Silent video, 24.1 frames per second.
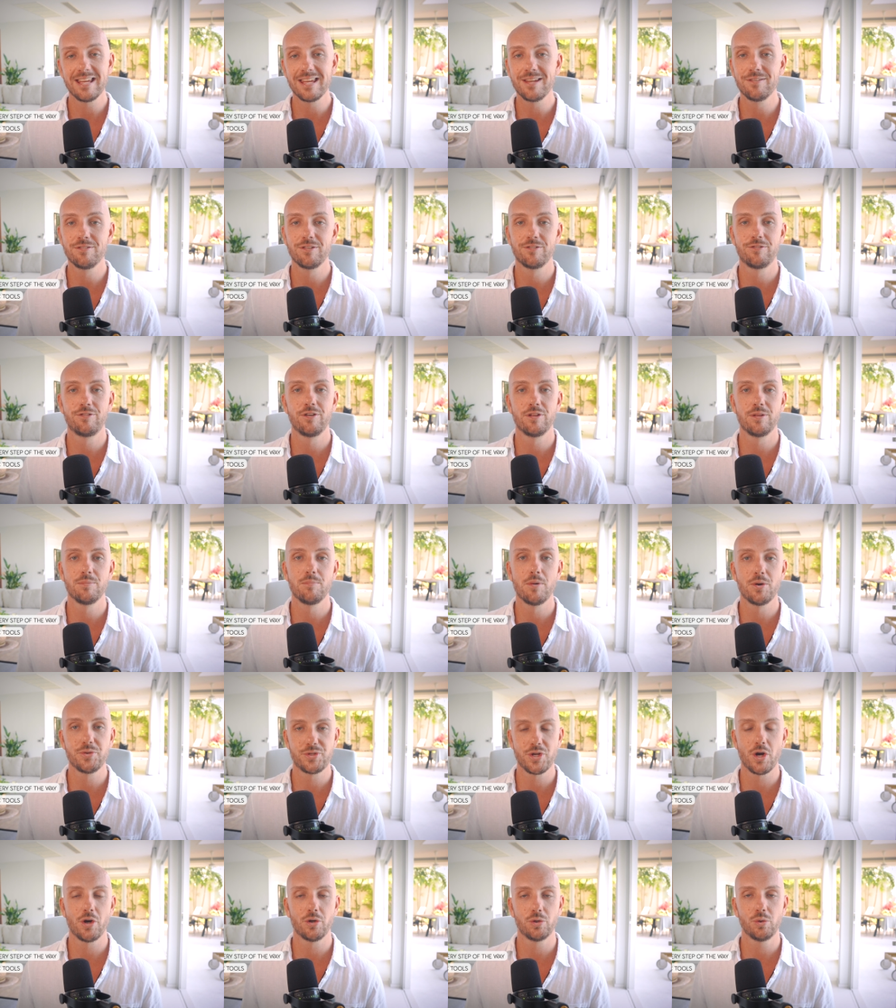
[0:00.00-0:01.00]
even for the
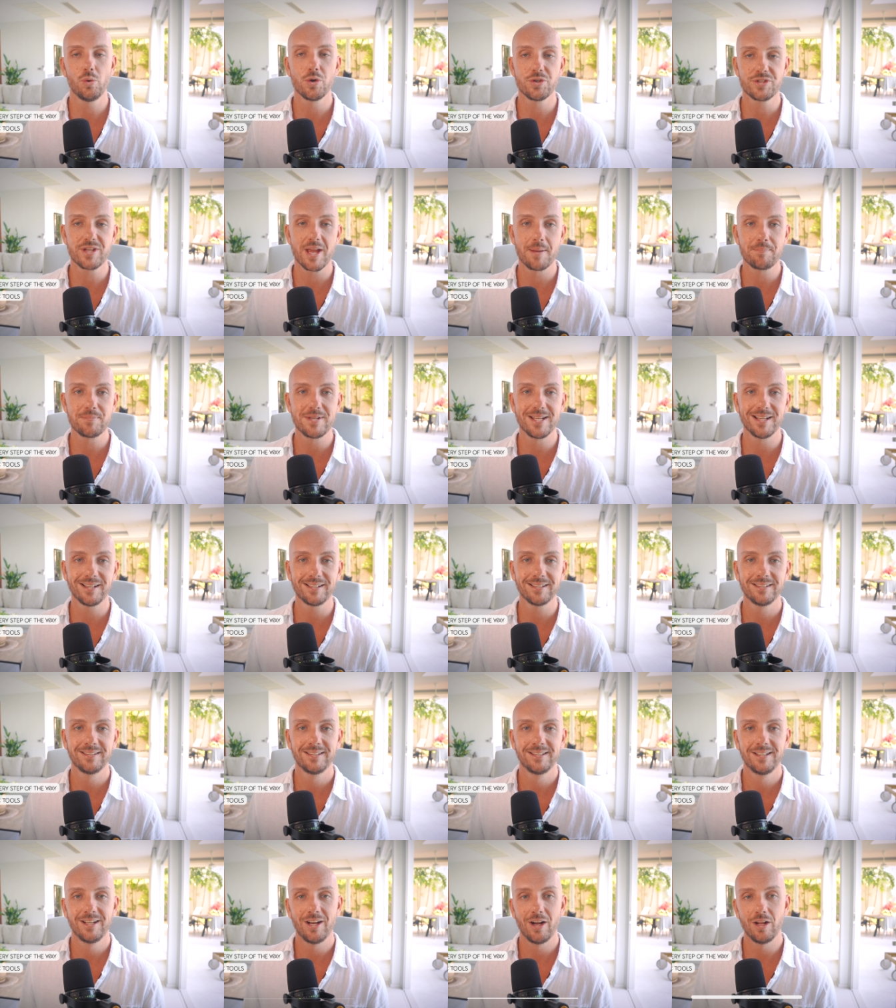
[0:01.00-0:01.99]
most hardcore skeptic.
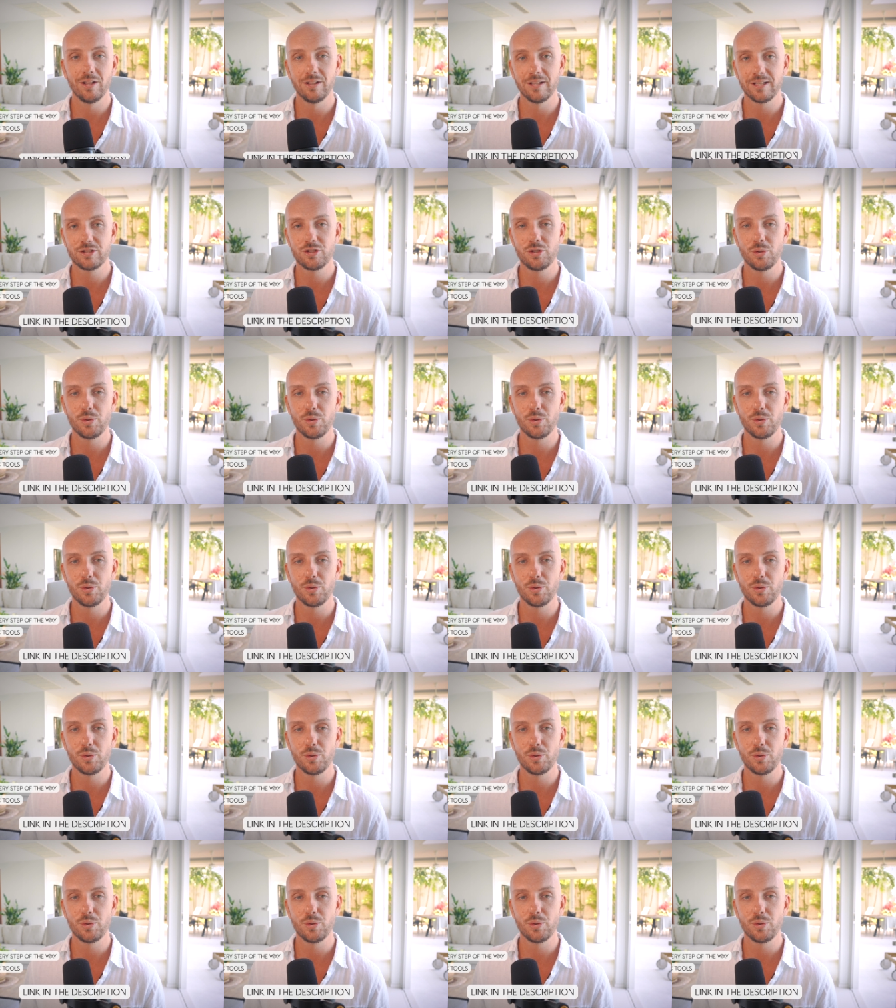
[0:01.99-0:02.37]
I'll link